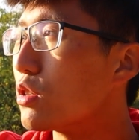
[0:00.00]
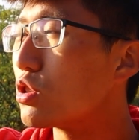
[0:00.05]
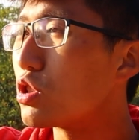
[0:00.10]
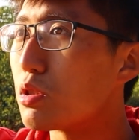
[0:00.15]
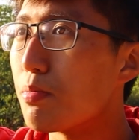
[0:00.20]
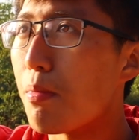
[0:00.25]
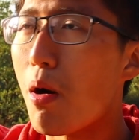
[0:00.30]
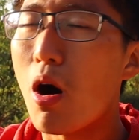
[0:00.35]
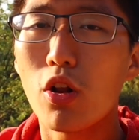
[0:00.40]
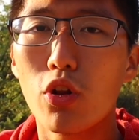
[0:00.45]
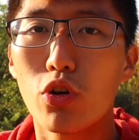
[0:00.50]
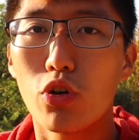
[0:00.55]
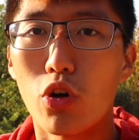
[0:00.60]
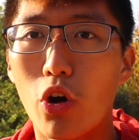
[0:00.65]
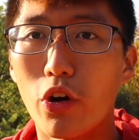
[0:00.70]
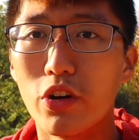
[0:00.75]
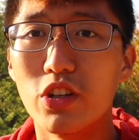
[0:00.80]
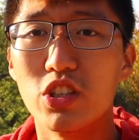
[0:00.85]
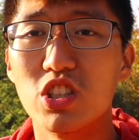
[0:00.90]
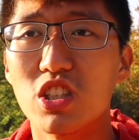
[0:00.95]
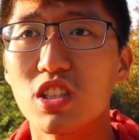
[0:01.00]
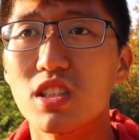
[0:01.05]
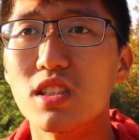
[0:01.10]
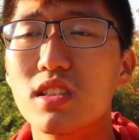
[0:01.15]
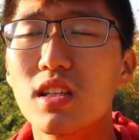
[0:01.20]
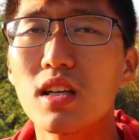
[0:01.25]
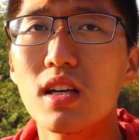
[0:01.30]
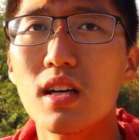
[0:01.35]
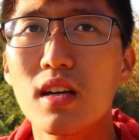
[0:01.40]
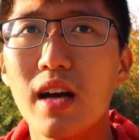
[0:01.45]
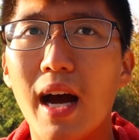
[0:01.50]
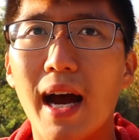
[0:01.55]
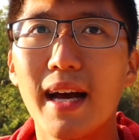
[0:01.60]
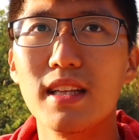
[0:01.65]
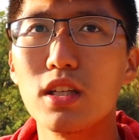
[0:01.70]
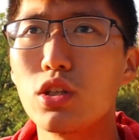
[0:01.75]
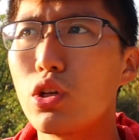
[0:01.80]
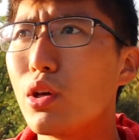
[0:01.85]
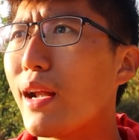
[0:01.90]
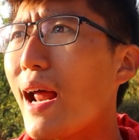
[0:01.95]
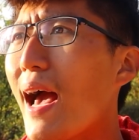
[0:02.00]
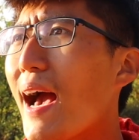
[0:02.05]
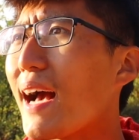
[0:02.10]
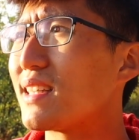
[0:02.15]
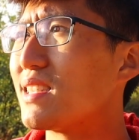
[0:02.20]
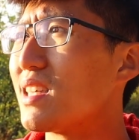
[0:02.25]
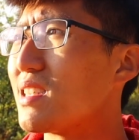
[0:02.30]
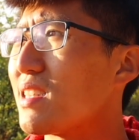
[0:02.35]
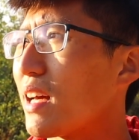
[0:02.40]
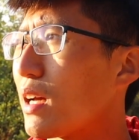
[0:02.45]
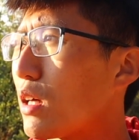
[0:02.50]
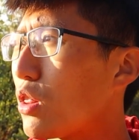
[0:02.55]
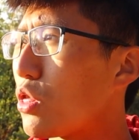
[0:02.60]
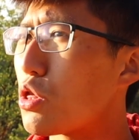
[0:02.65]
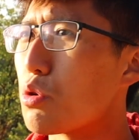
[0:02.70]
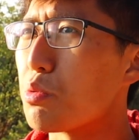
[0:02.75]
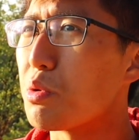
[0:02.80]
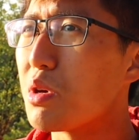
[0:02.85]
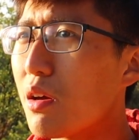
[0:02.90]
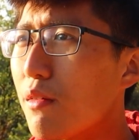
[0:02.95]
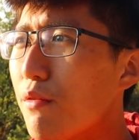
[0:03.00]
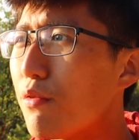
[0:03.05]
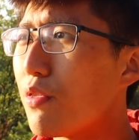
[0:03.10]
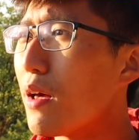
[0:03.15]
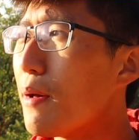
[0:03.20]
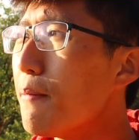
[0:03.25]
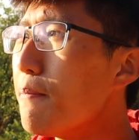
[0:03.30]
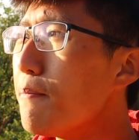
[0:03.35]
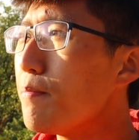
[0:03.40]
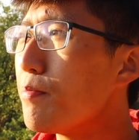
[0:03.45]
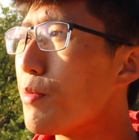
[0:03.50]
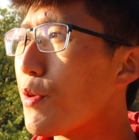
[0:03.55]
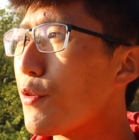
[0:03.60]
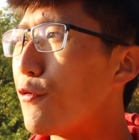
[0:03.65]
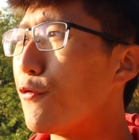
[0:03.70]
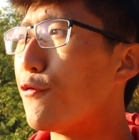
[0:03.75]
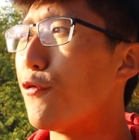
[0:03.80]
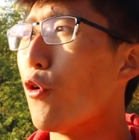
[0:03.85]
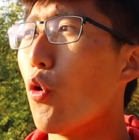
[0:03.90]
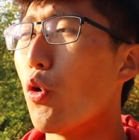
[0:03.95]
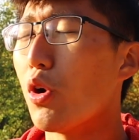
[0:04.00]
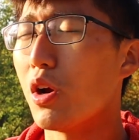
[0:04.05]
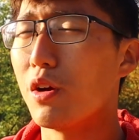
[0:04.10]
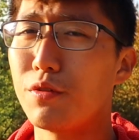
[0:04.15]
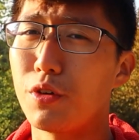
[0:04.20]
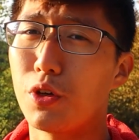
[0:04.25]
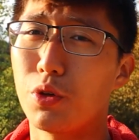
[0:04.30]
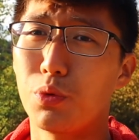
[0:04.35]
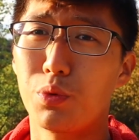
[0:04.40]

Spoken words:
smaller arches. I think you can access like 3 of them, 4 if you're